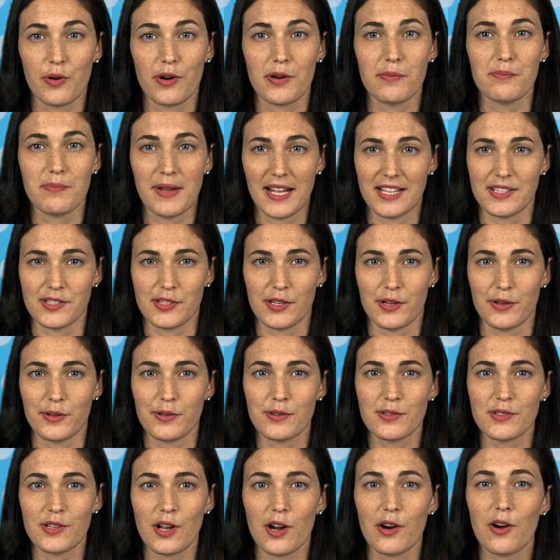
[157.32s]
or
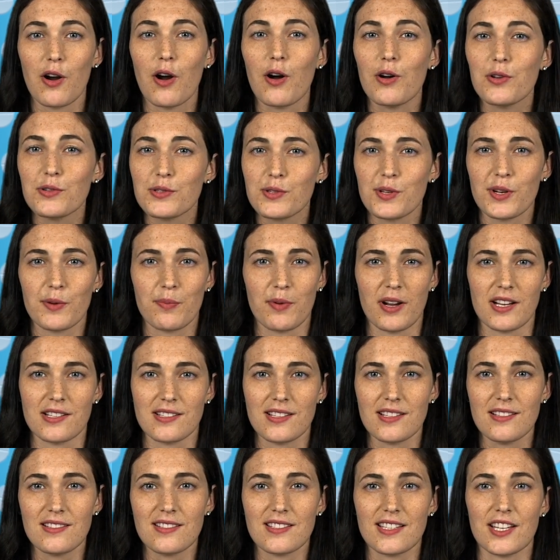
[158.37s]
benzos, are also
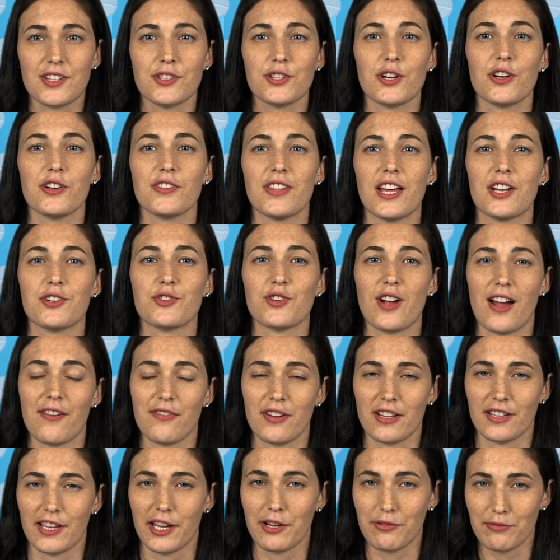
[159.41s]
depressants that turn that
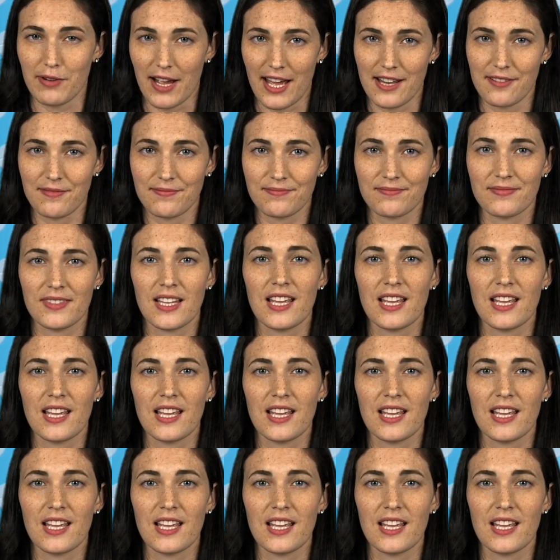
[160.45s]
traffic light red,